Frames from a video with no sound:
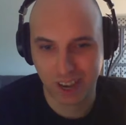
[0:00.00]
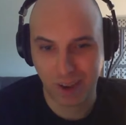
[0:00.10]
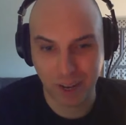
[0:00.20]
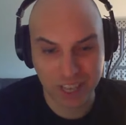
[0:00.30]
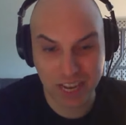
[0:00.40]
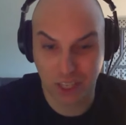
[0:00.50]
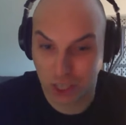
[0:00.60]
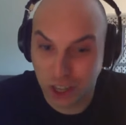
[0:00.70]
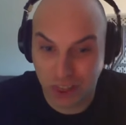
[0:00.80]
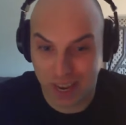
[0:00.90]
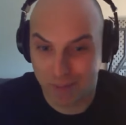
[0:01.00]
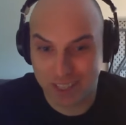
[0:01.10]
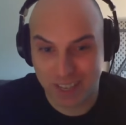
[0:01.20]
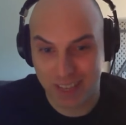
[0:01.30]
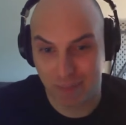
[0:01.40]
I'm not saying it's a good thing. I'm
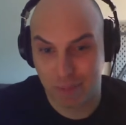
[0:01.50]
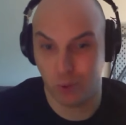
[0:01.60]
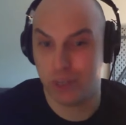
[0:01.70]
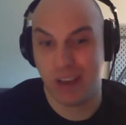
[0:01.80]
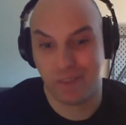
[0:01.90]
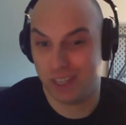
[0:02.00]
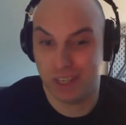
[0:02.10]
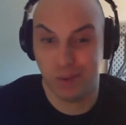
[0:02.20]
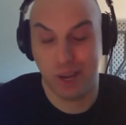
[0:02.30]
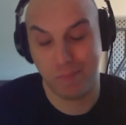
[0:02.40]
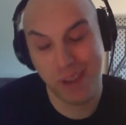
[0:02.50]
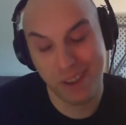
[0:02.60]
just saying that people would definitely do it.